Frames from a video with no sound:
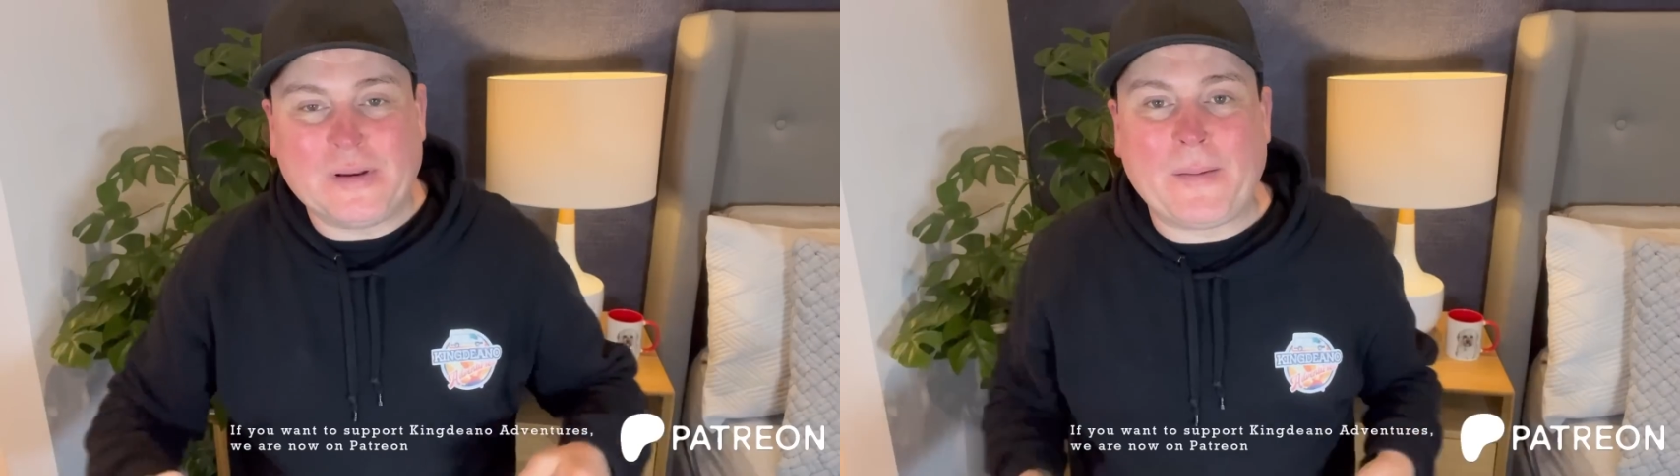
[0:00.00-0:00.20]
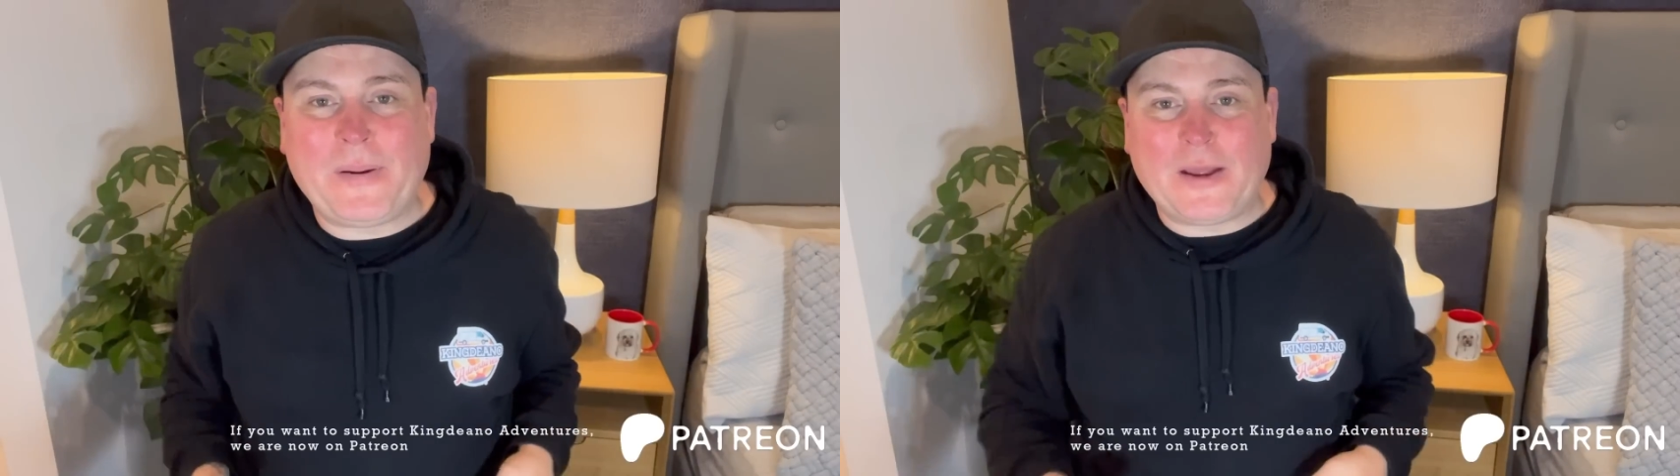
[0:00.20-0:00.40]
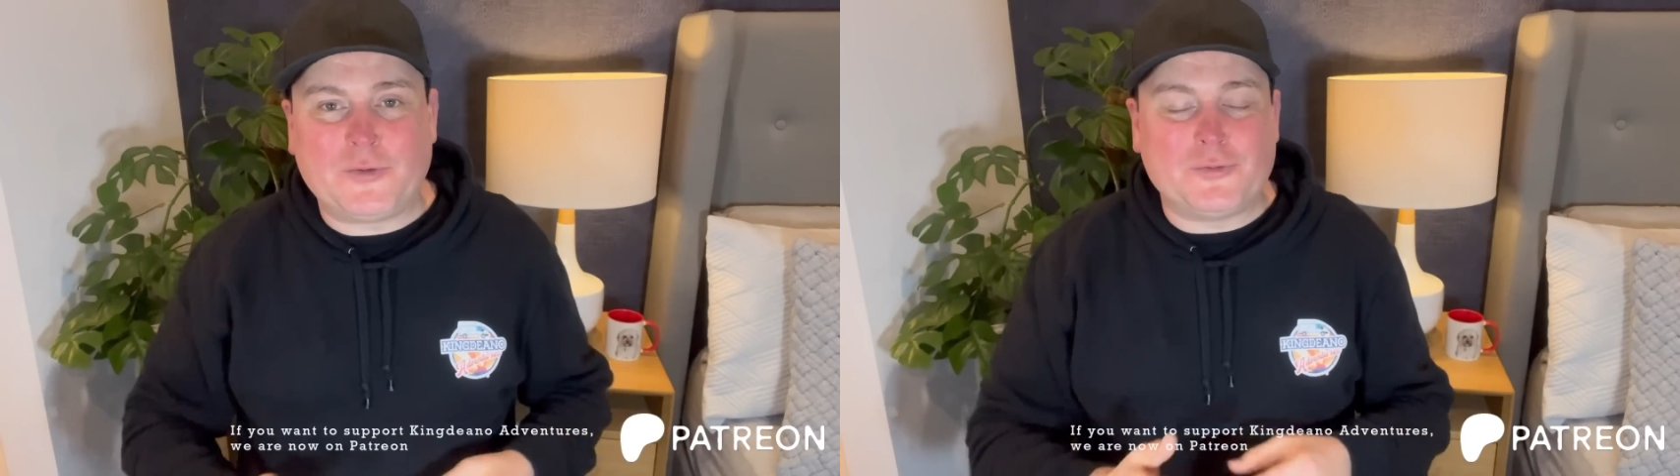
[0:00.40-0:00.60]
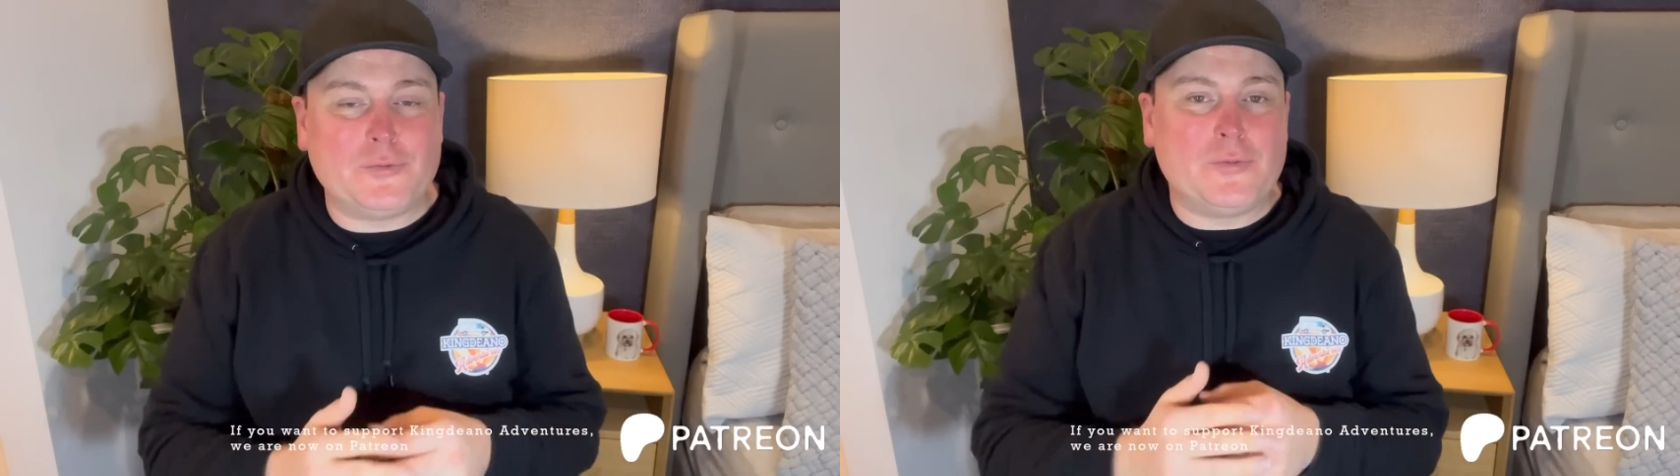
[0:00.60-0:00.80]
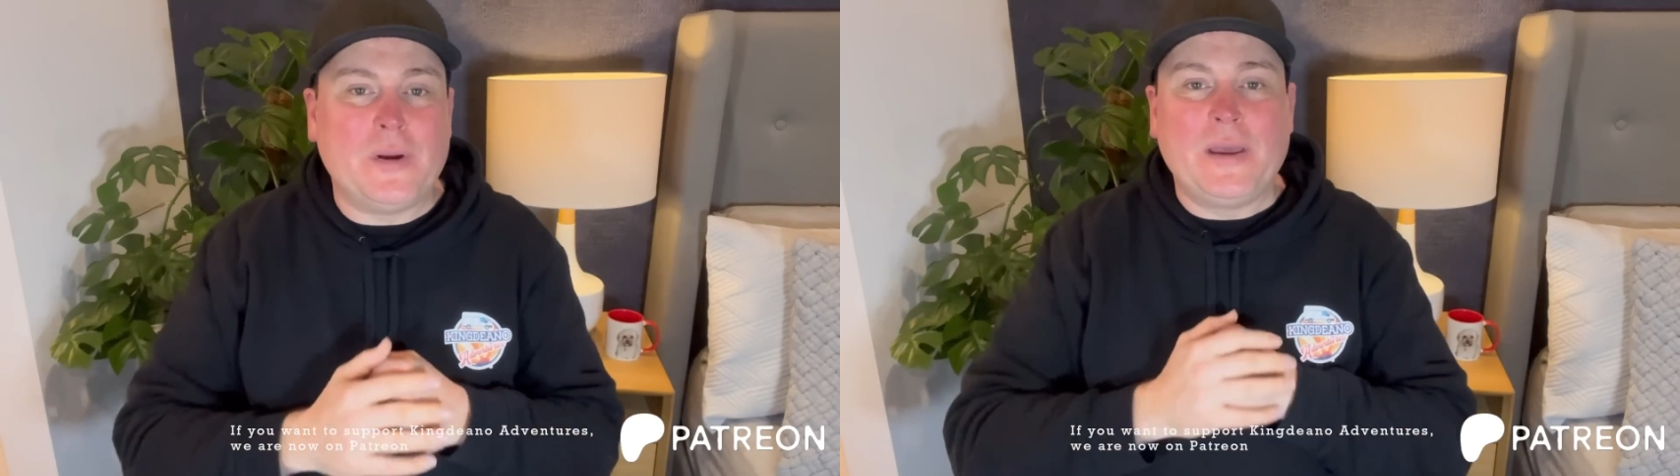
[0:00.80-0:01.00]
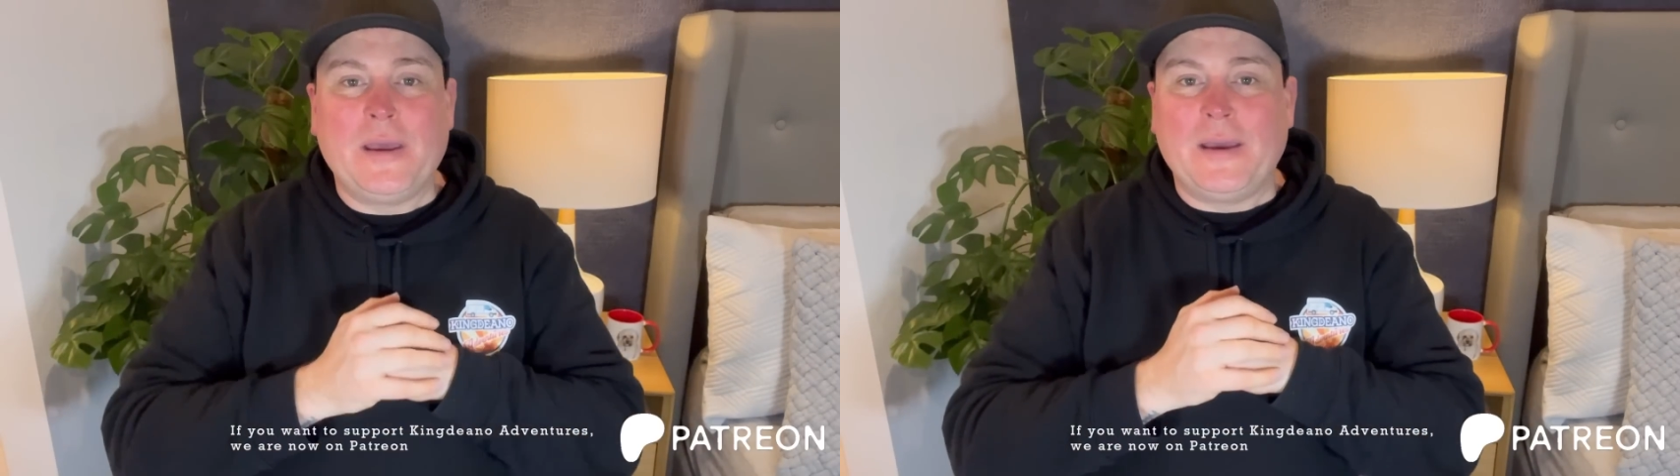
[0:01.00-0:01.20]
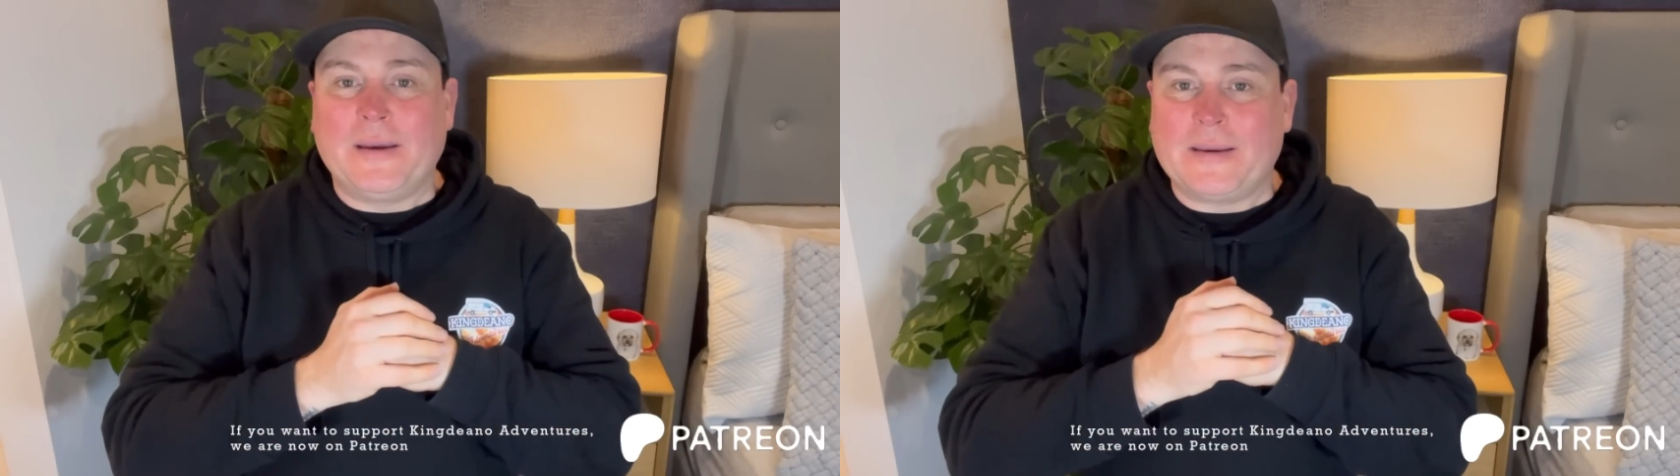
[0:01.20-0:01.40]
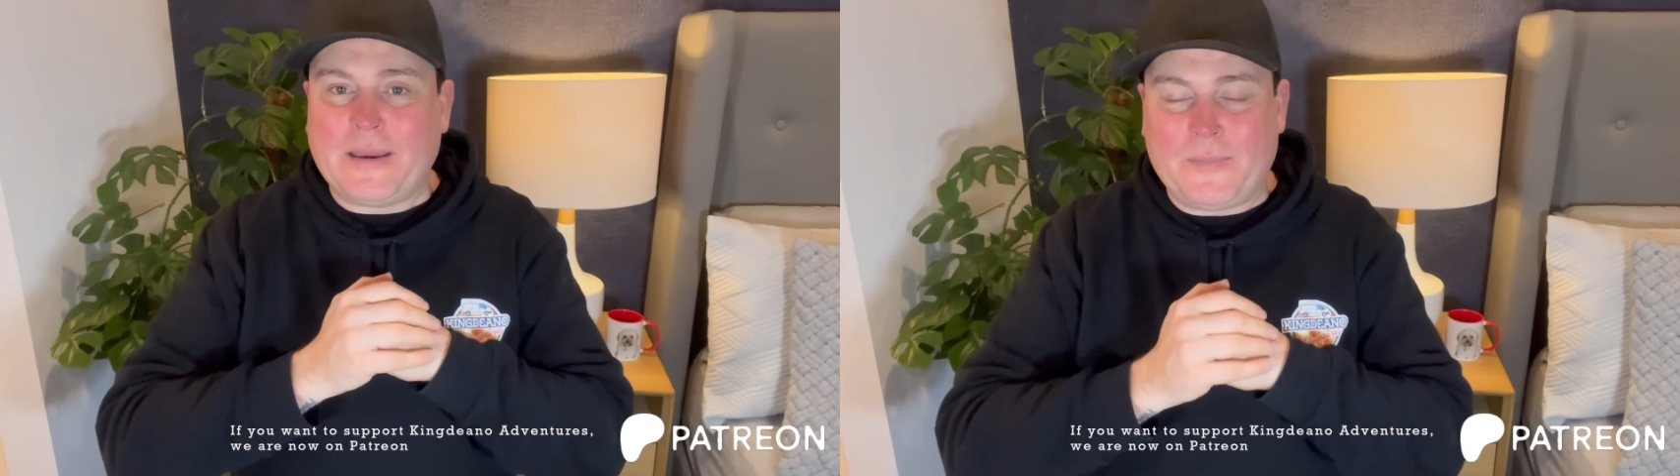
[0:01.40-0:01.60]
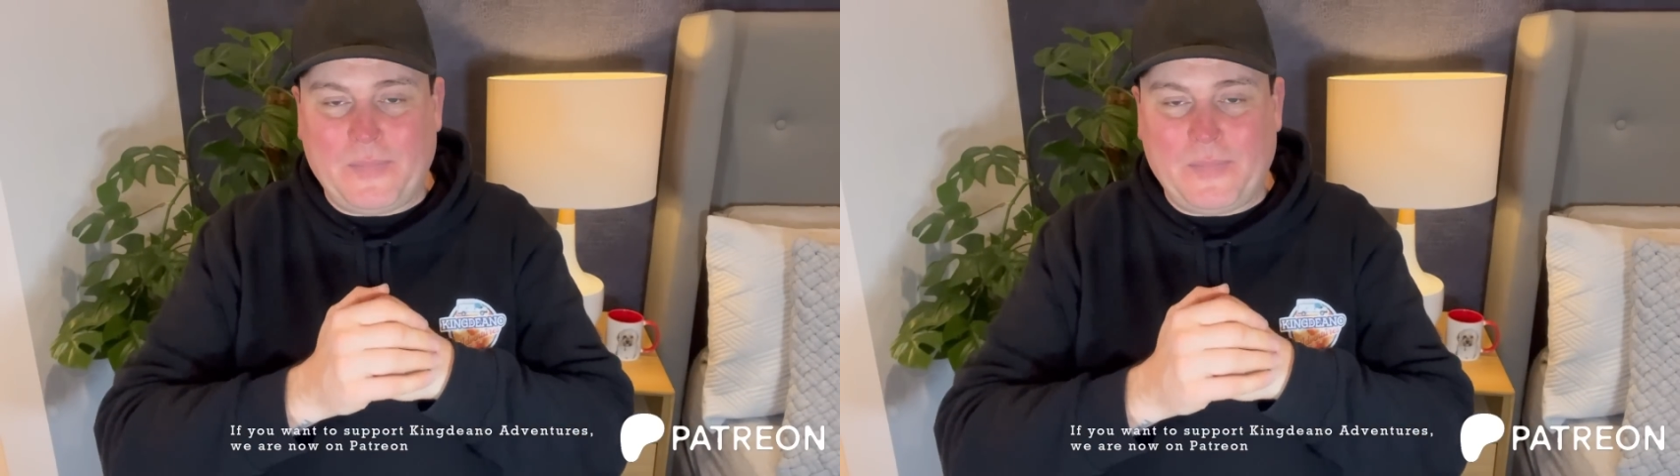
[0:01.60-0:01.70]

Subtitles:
Now, petrol can